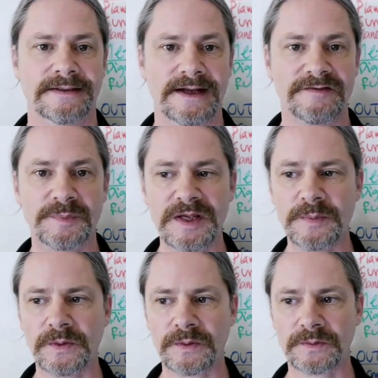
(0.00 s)
if
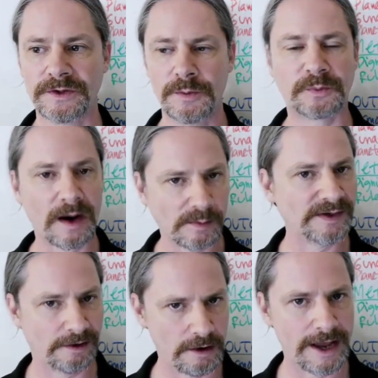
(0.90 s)
people, you
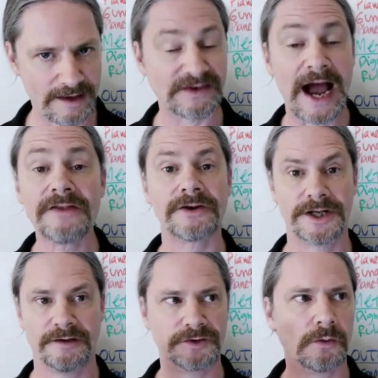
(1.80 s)
probably already have gathered
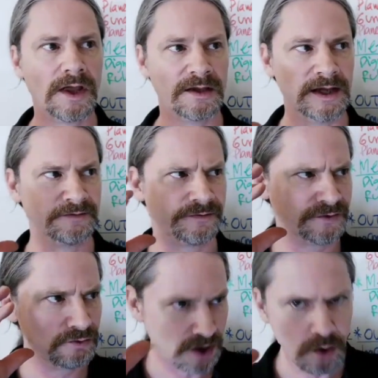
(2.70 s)
enough. You, if
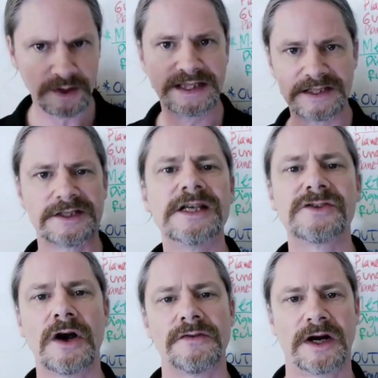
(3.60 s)
you know what these things
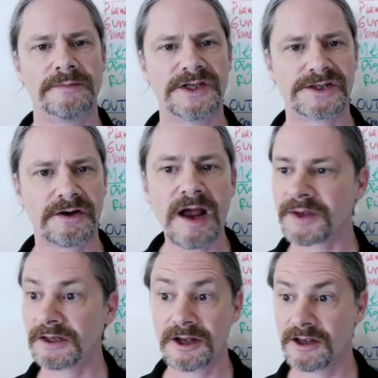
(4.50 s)
are that I'm
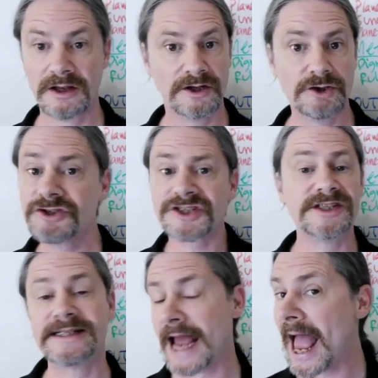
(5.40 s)
describing, you just
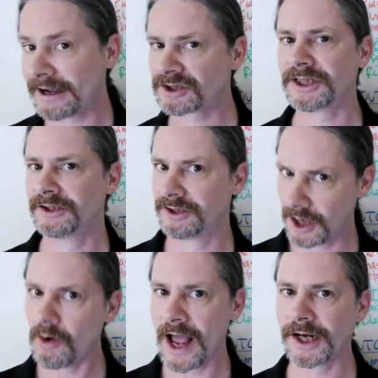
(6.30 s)
need to actually
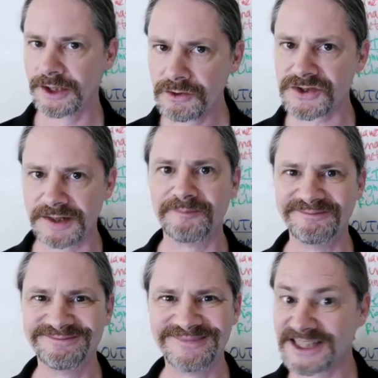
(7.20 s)
know how to use them.
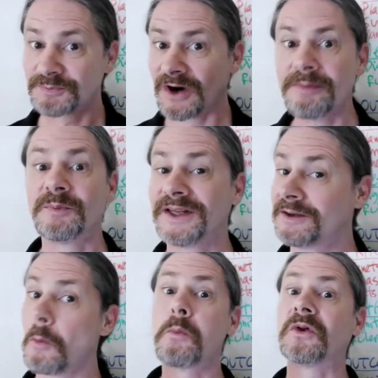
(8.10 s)
It's
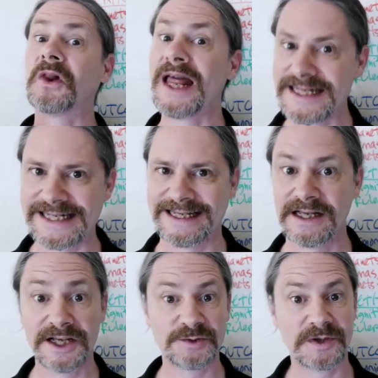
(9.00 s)
probably plenty,
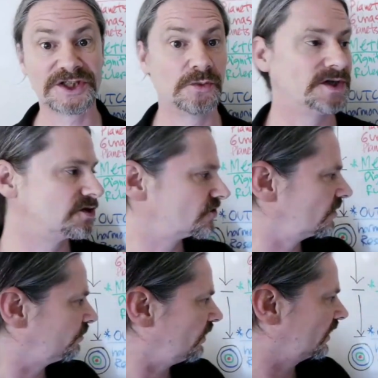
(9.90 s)
especially when you
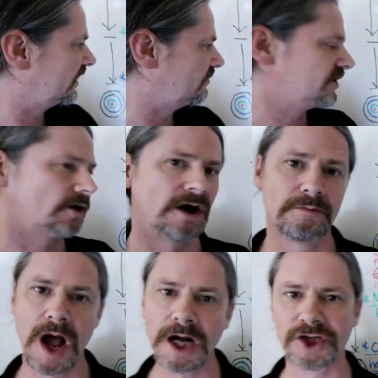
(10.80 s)
start plugging them into
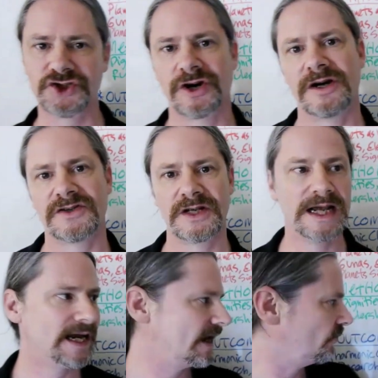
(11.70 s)
harmonic charts
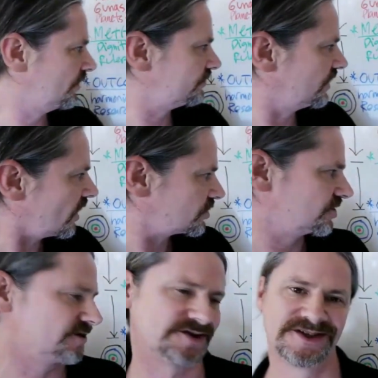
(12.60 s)
with
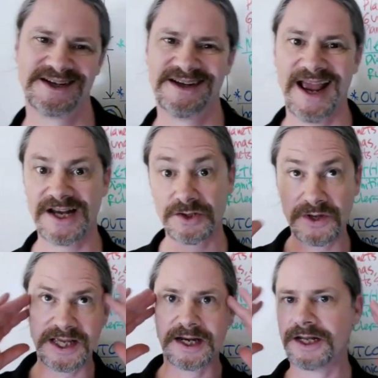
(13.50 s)
dashas and
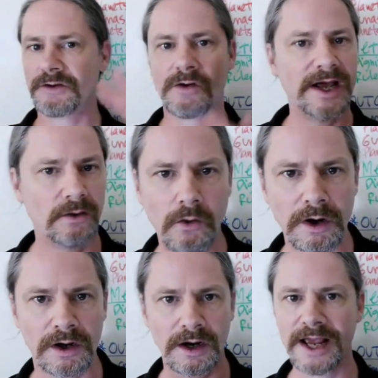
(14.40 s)
doing it in the right
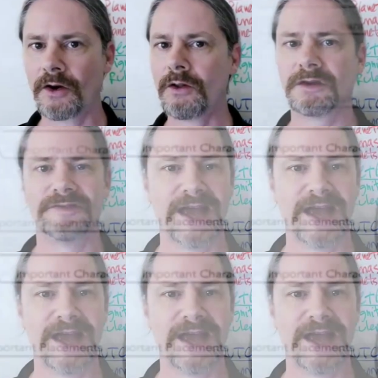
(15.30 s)
order and all of